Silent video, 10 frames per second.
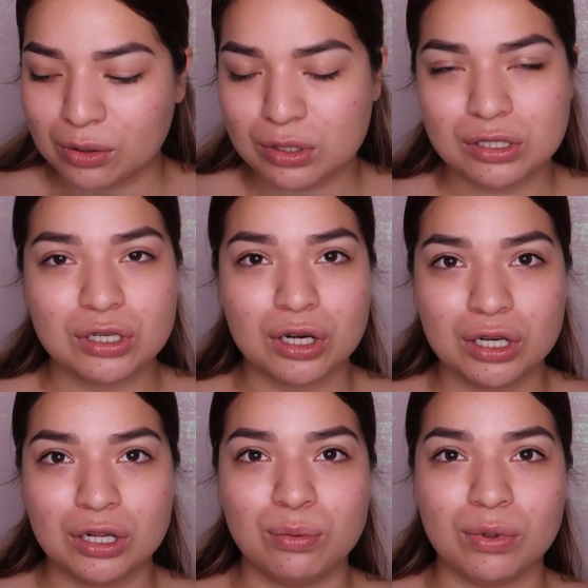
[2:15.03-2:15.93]

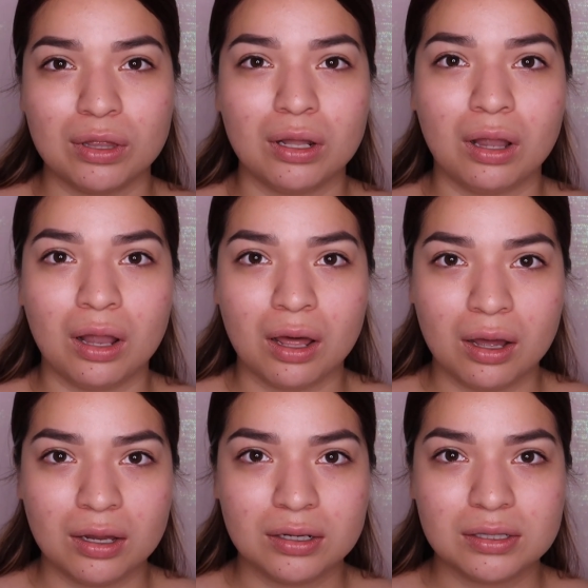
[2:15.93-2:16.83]
started with a
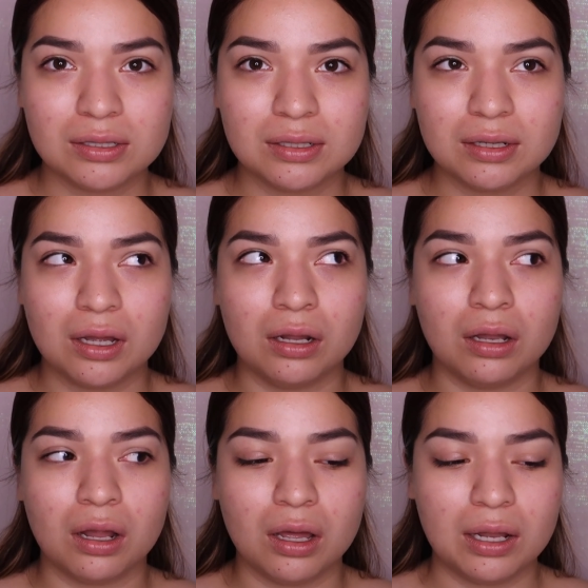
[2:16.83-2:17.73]
lot,
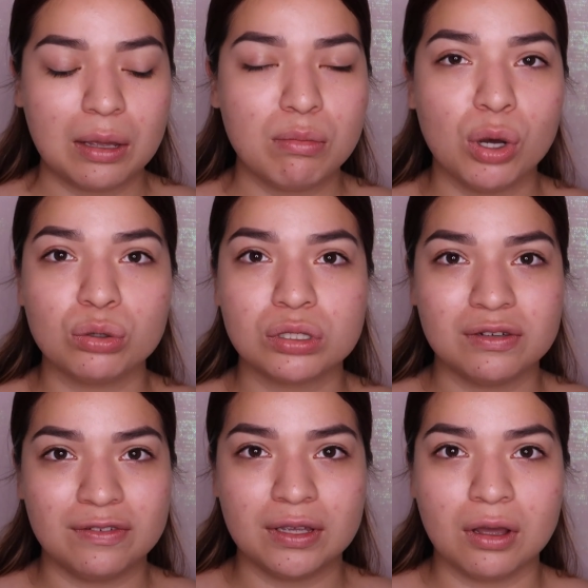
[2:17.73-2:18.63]
like
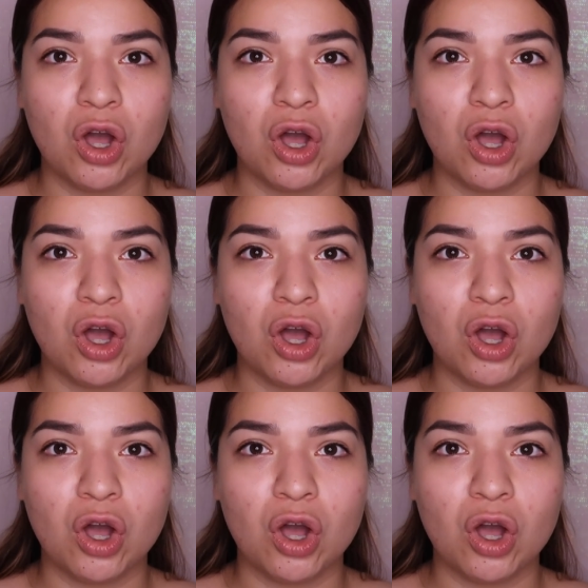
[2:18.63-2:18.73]
most of it.